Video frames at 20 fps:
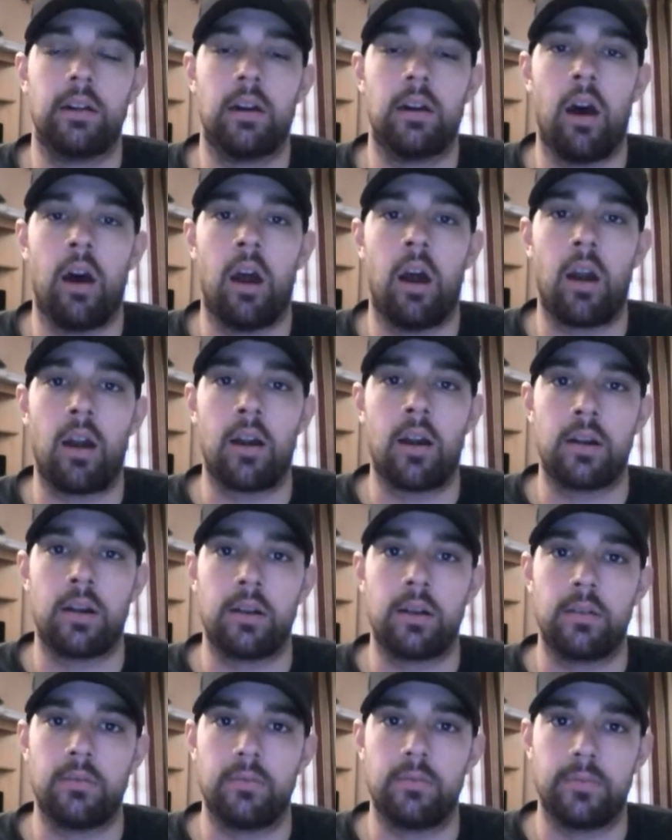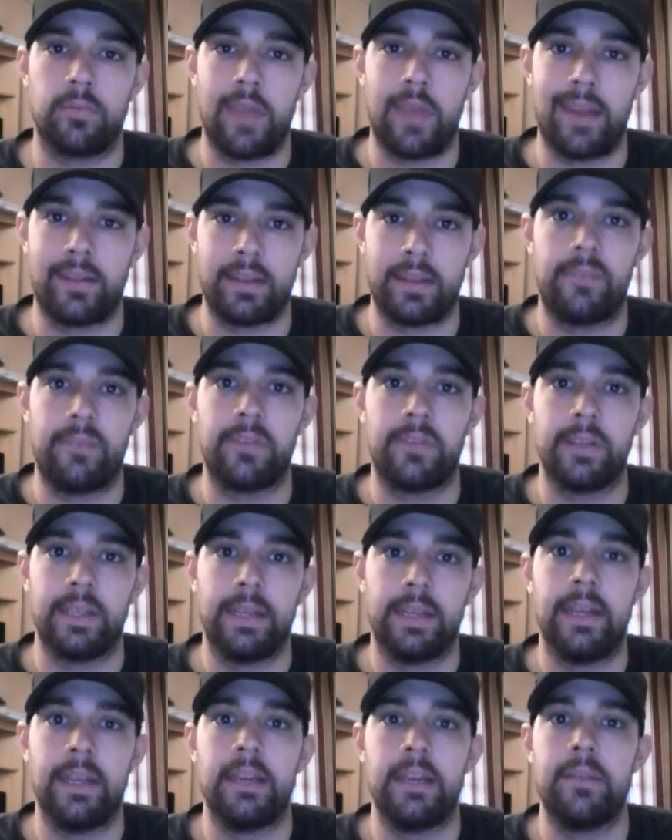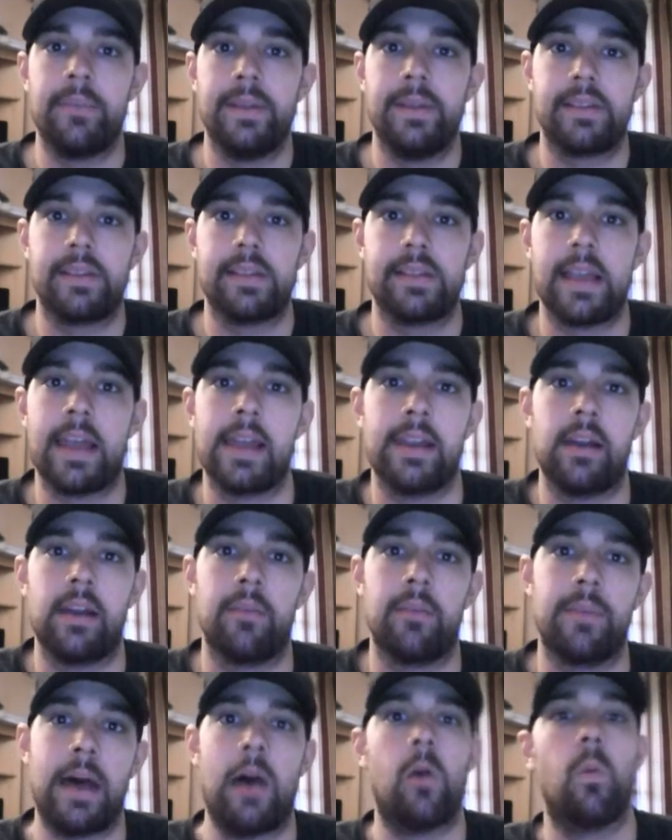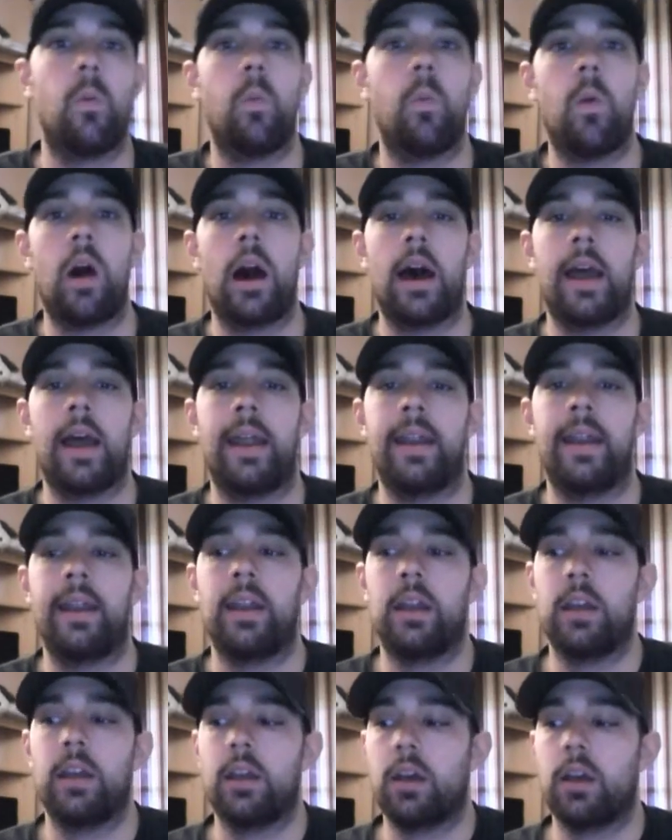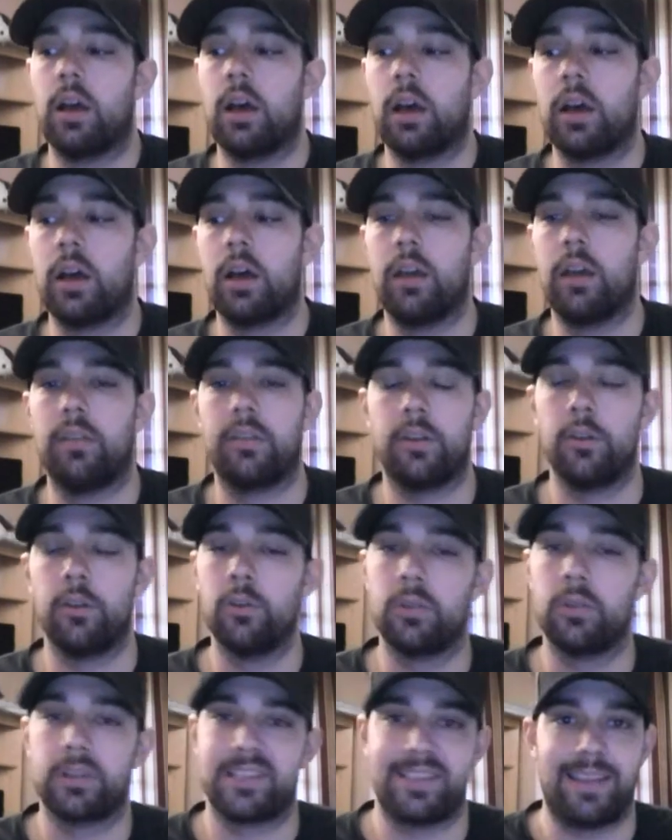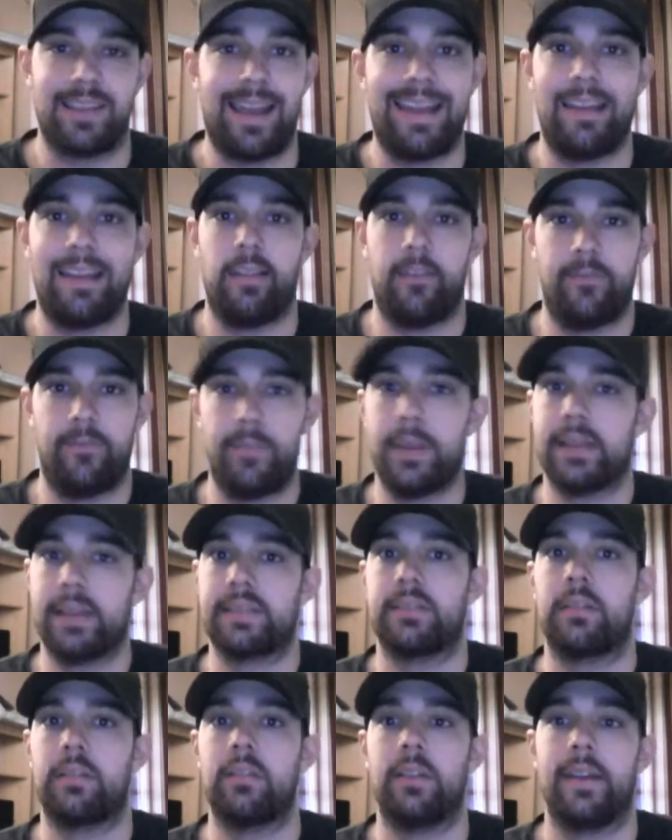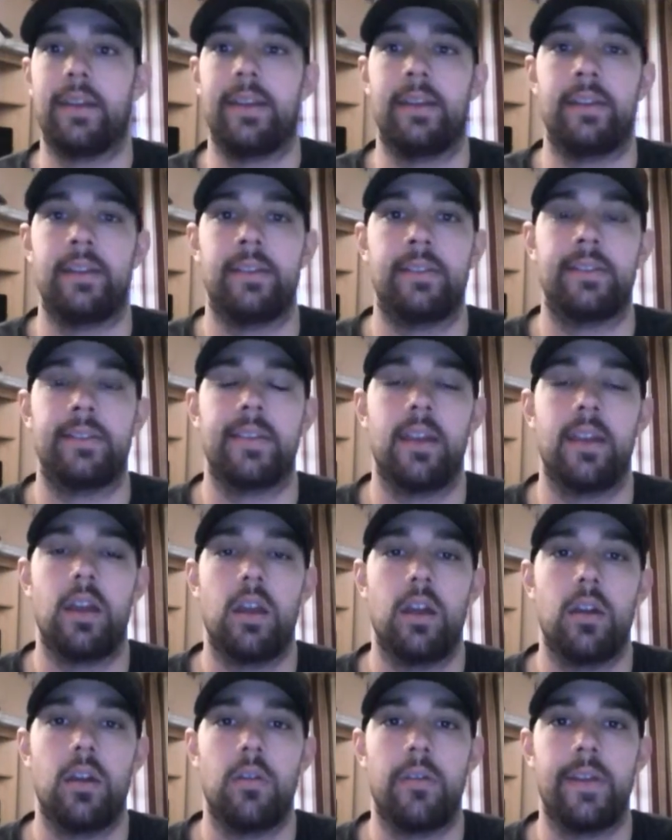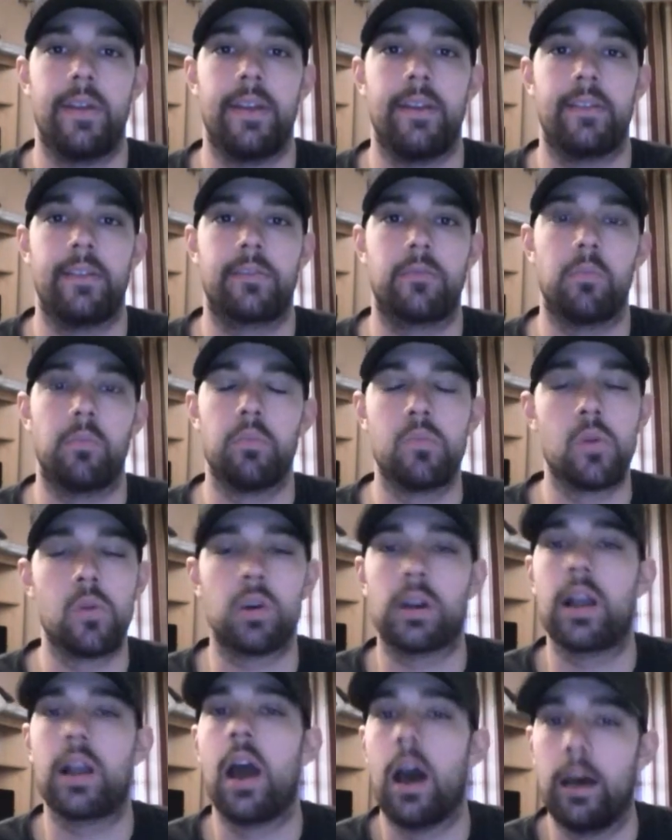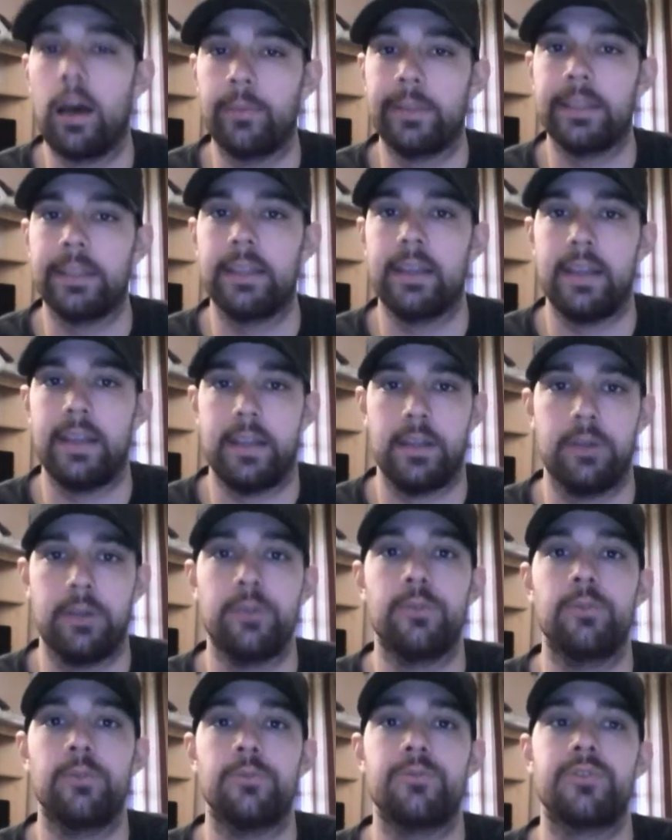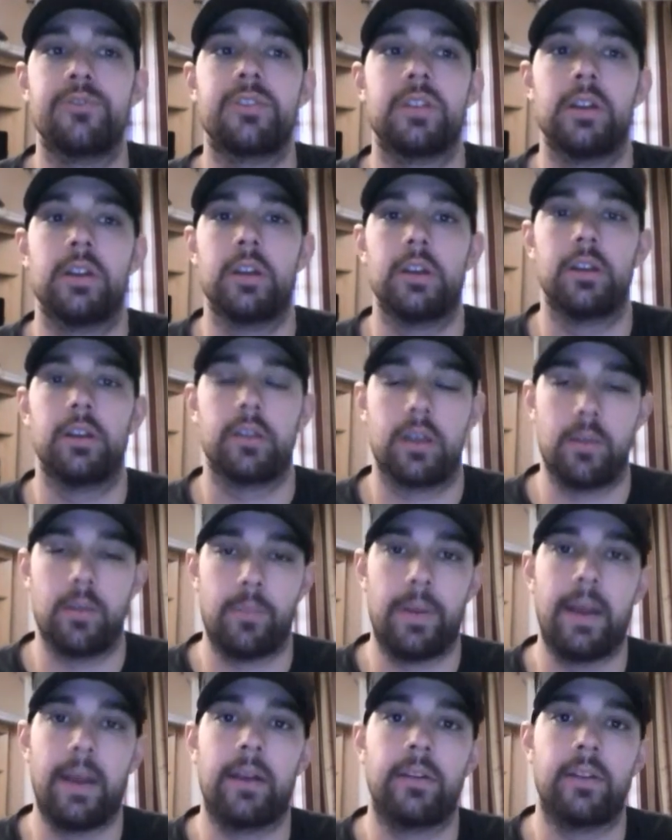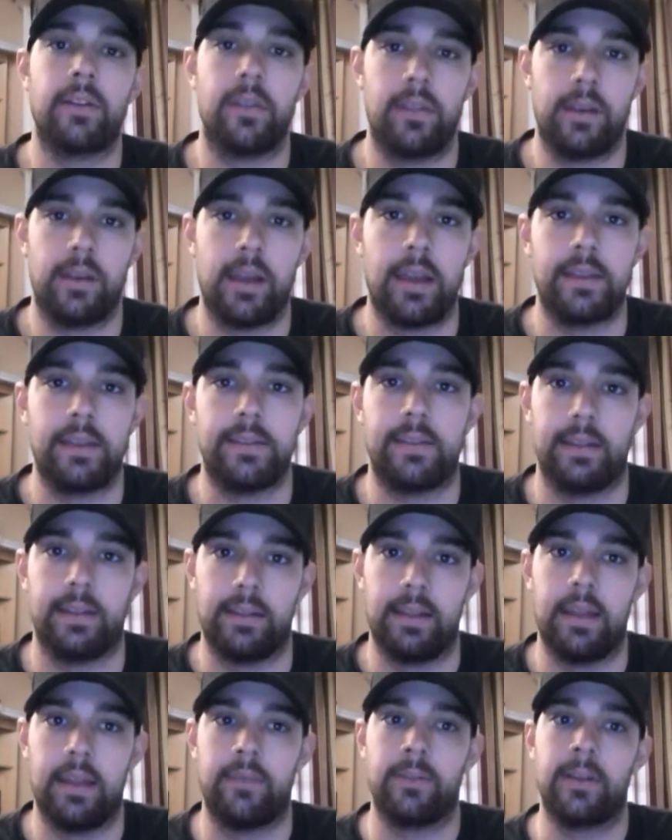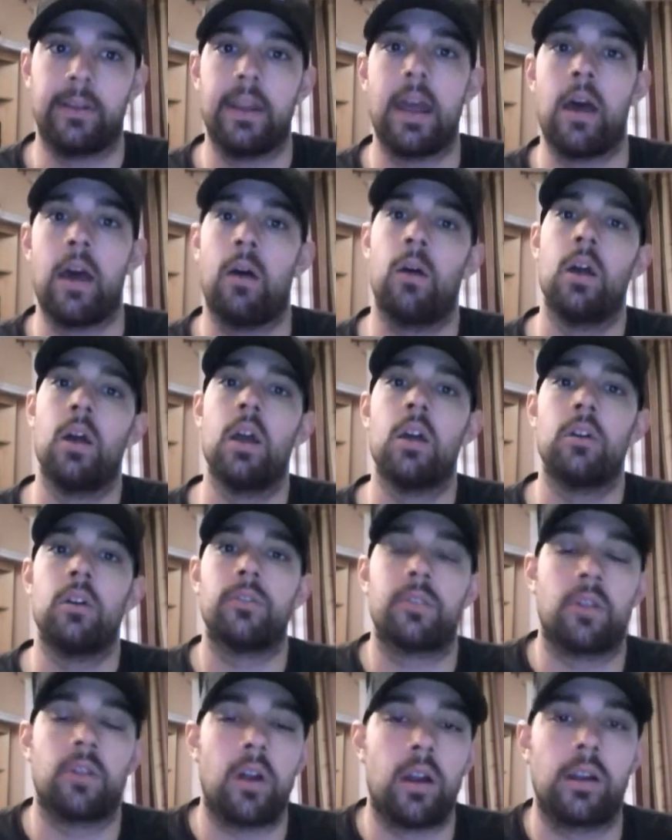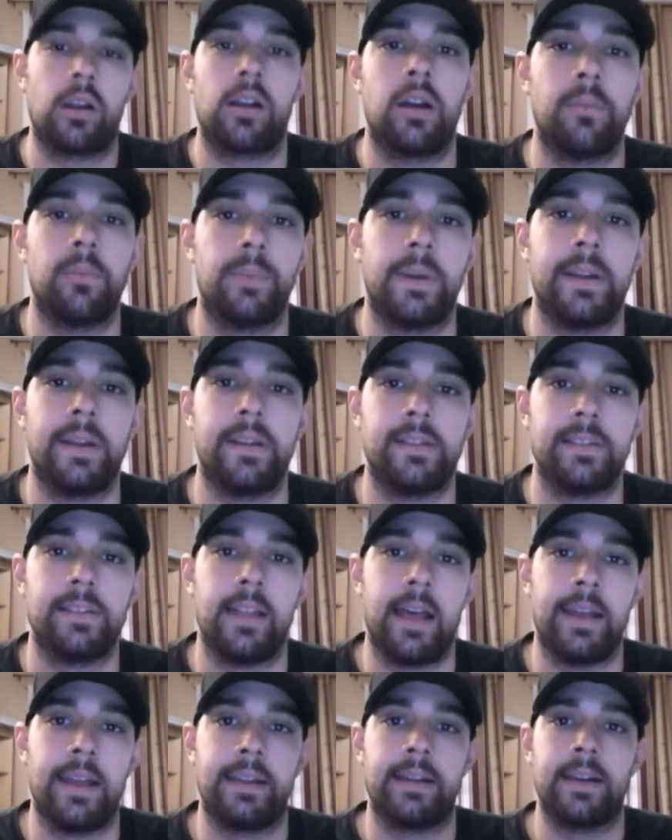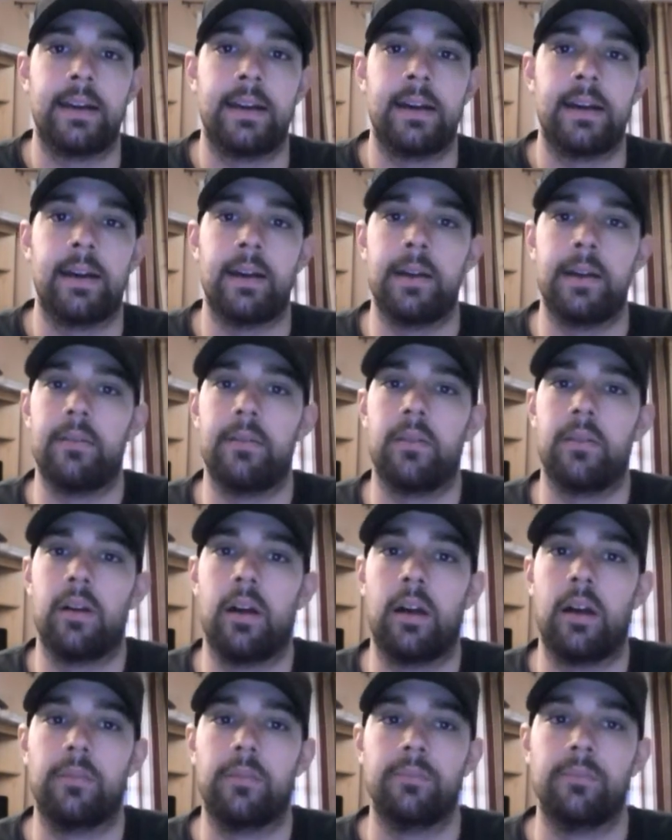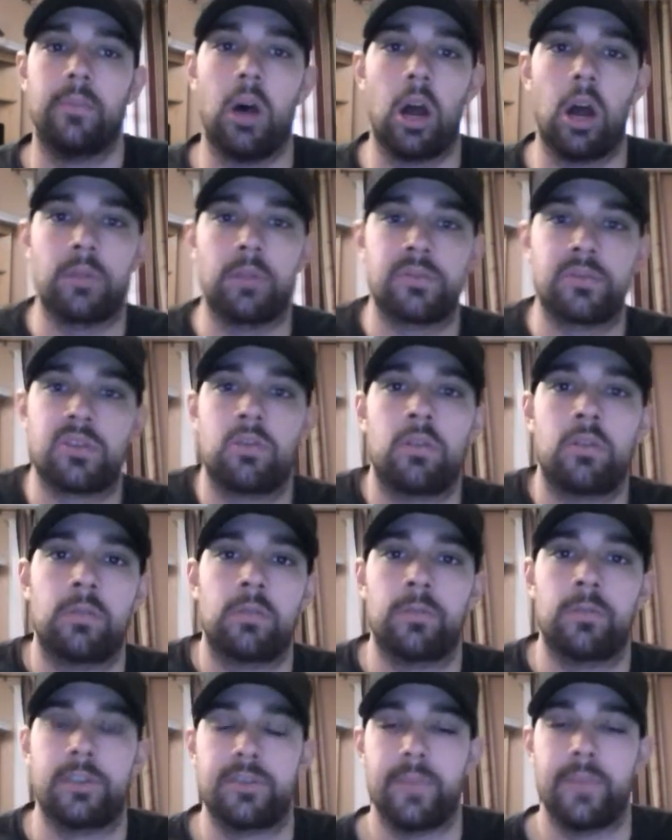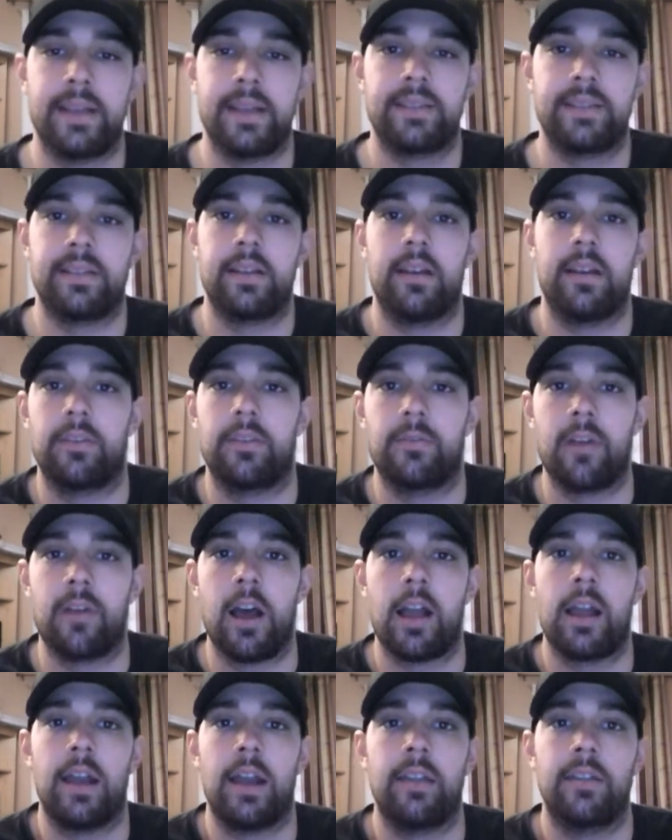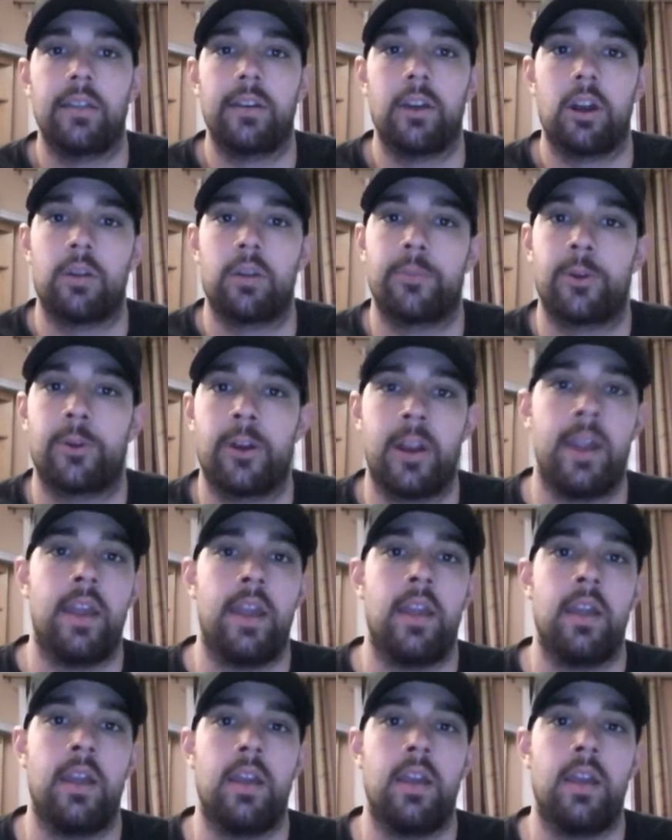are that definitely need to be said about why uh, the newer style of pistol is is more commonly used compared to the 1911. Now there are companies like uh, um, Armscor, which makes uh, the Rock Island Armory.